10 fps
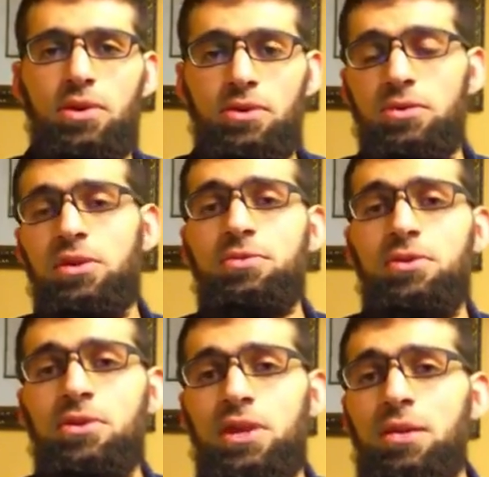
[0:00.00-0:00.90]
and this was the
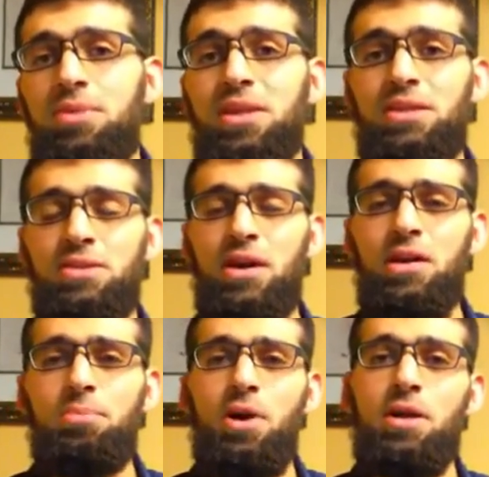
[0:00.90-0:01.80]
first time that it
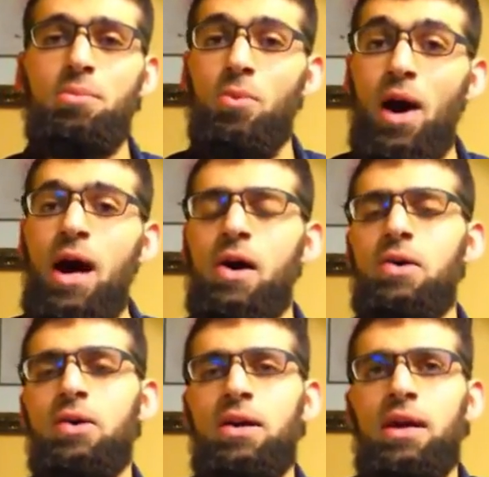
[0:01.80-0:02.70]
dawned upon him, wow,